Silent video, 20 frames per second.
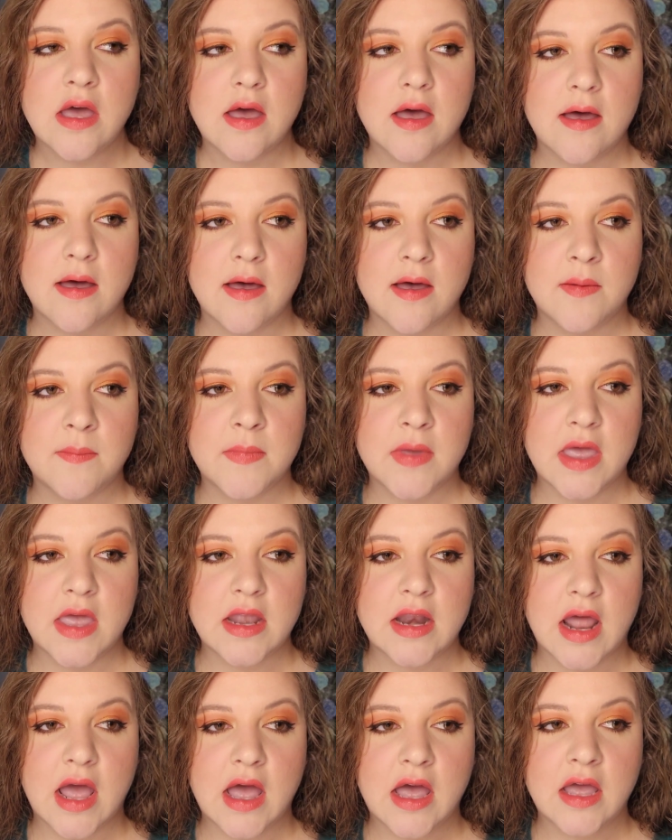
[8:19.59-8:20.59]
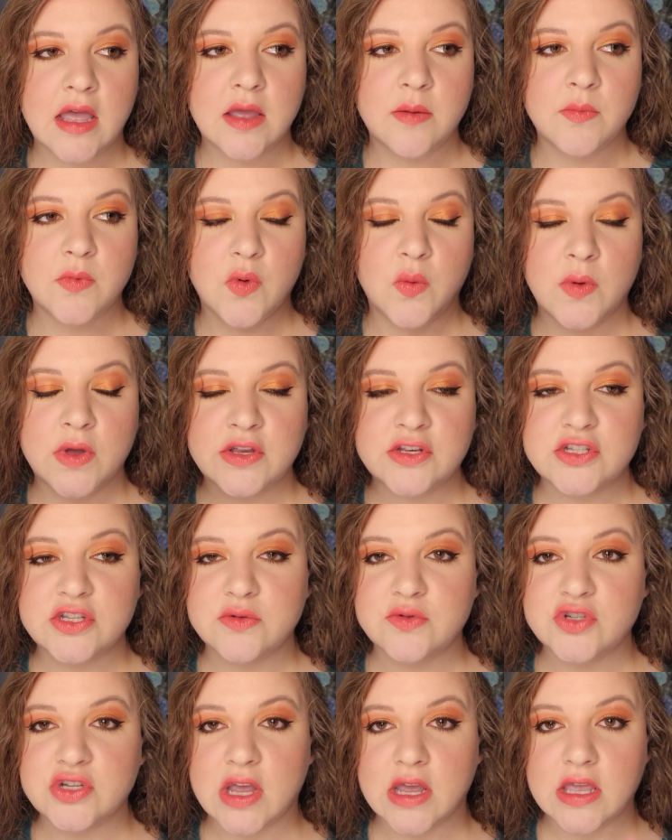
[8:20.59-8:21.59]
and I am going
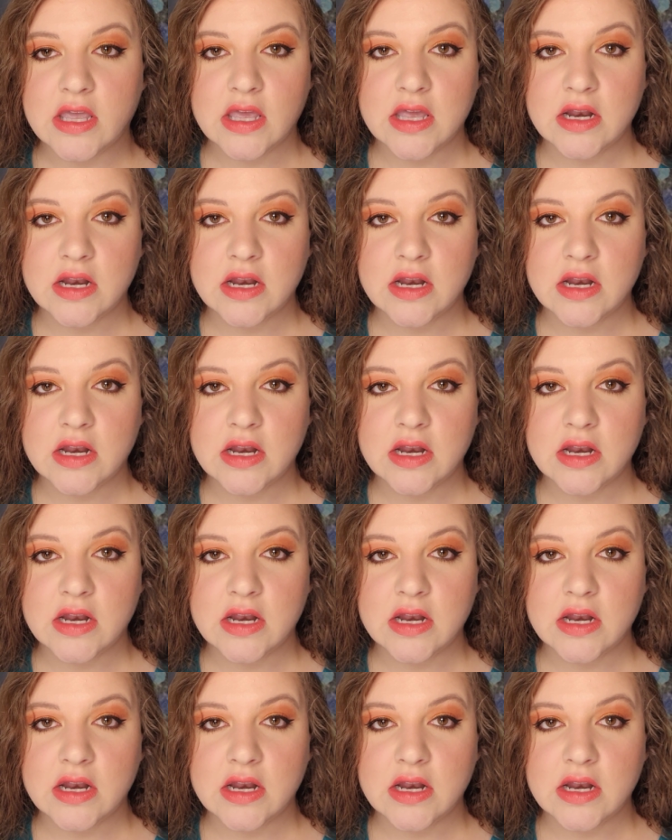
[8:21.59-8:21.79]
to check